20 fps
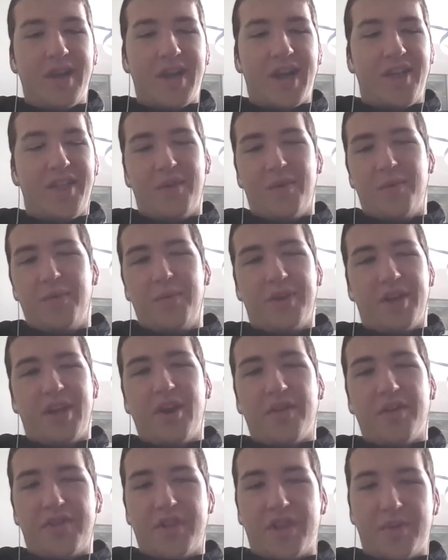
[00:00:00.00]
And then when we got
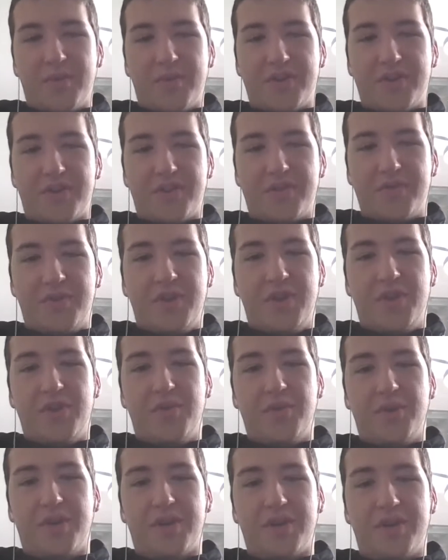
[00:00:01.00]
out there, we
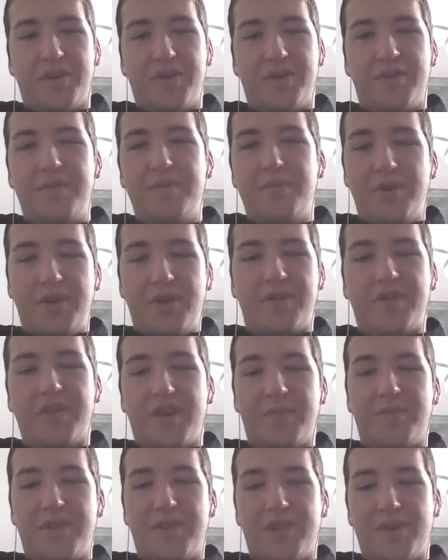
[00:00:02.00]
knew we could beat
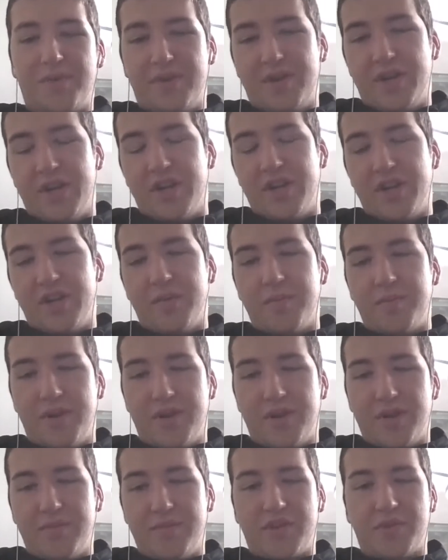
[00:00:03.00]
them, and then we ended up
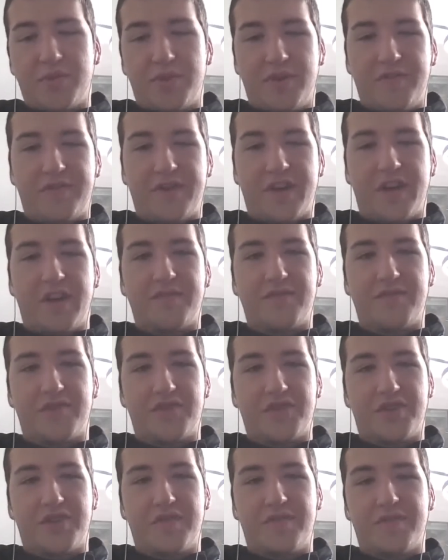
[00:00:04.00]
beating them by 25, which
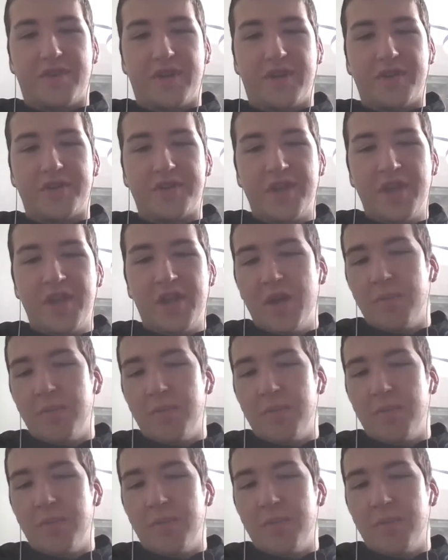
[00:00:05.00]
is good for us.